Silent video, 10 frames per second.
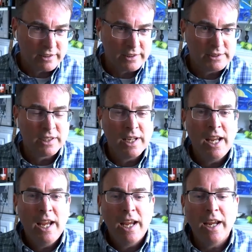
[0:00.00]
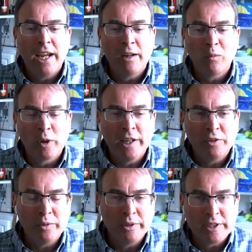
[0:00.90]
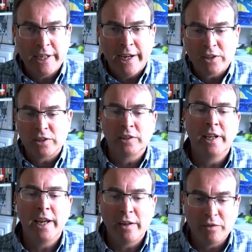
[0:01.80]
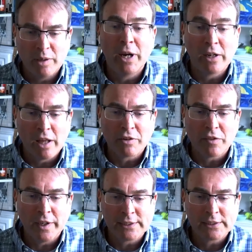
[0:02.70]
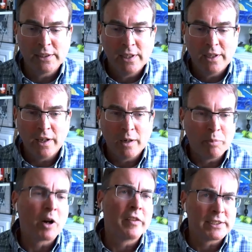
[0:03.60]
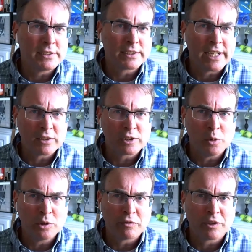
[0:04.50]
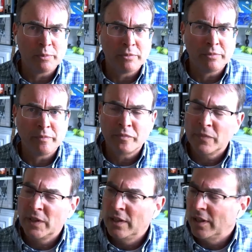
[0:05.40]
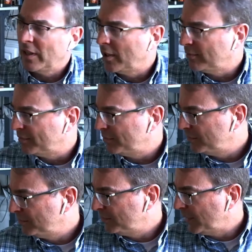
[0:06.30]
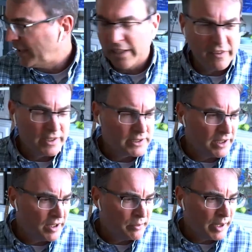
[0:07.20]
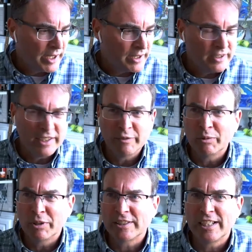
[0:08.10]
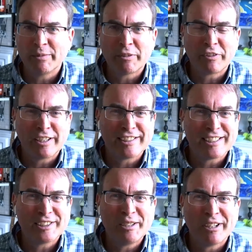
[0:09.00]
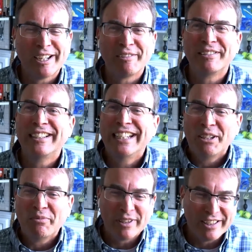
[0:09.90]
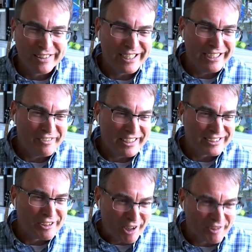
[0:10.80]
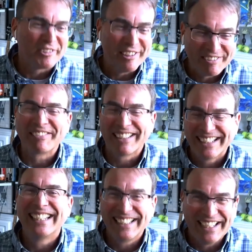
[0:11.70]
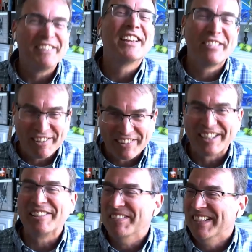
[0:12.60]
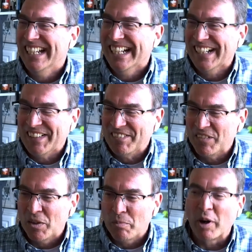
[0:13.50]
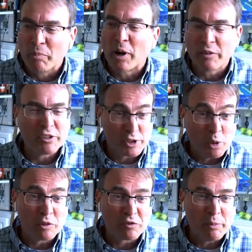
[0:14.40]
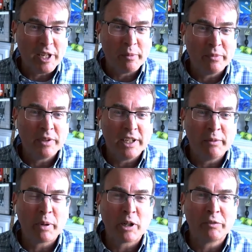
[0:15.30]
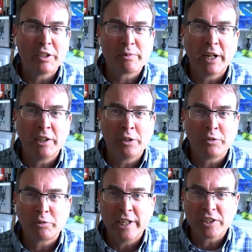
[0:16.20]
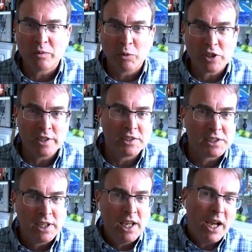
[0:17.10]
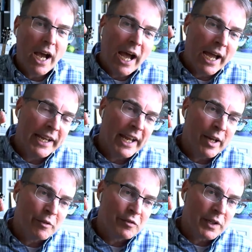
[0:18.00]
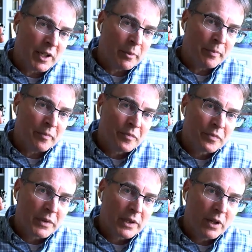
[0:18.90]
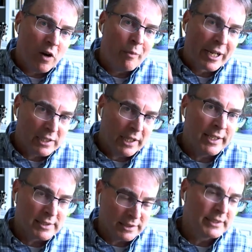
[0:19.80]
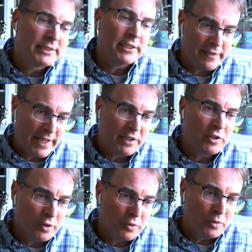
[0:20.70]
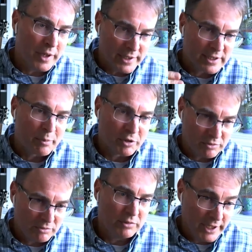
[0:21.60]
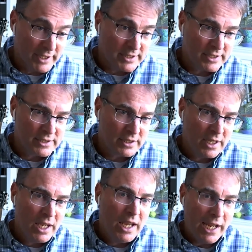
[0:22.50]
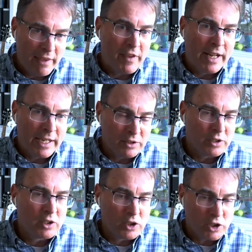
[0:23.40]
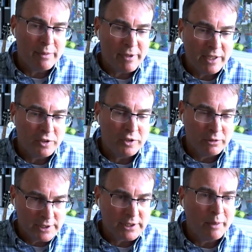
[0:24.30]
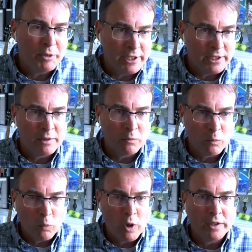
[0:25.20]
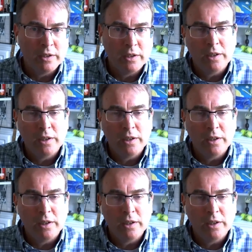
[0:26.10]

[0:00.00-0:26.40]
checklist. And what I do is I actually have, among other things, uh, part of this is kind of stolen from um, Getting Things Done by uh, David, what's his name? I forget his last name right now. But the, the Getting David Things Allen. Done author, you know, yeah, David Allen, thank you. Um, part, part of it's stolen from him, and then part of it is my own creation, which is I have um, all my clients listed in that to do as separate lists and then I just keep that to-do list updated on what